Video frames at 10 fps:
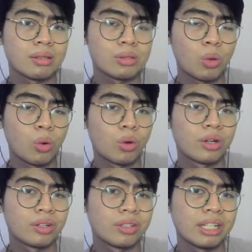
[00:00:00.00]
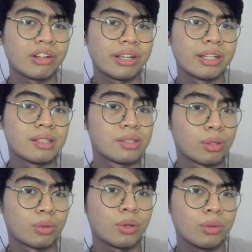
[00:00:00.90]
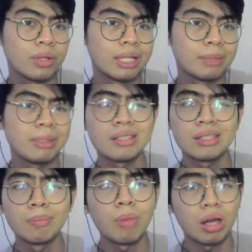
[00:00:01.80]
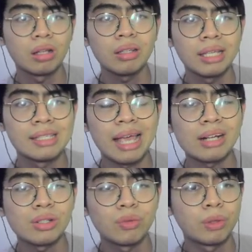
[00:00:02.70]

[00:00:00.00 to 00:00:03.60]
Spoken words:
score nearing 0, it means the model is actually